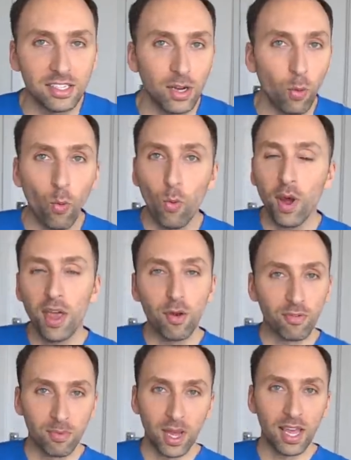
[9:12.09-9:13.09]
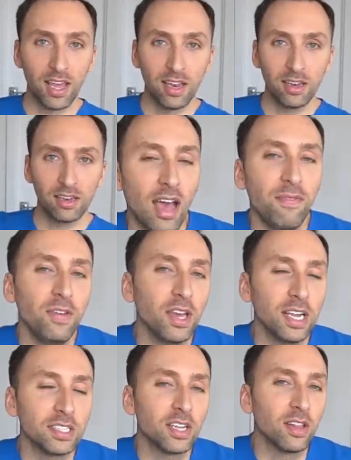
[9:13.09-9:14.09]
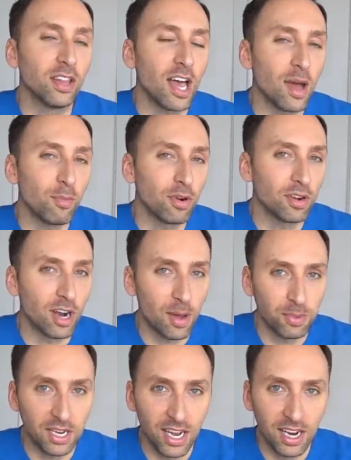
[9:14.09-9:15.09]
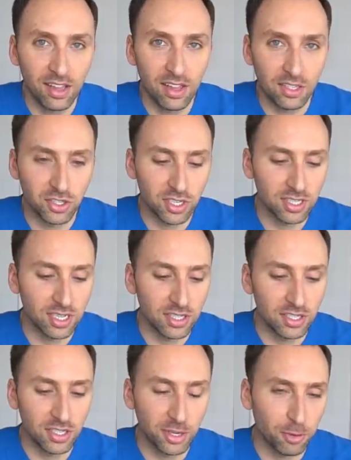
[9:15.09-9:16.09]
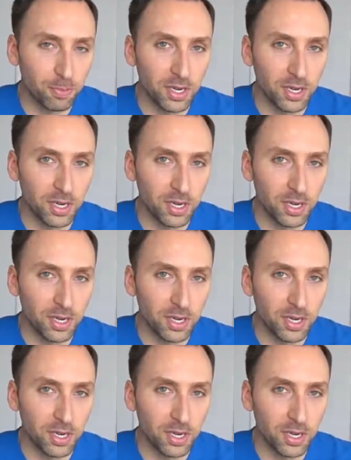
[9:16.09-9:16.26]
is like way over my head. I feel like it's a lot more complicated than just a still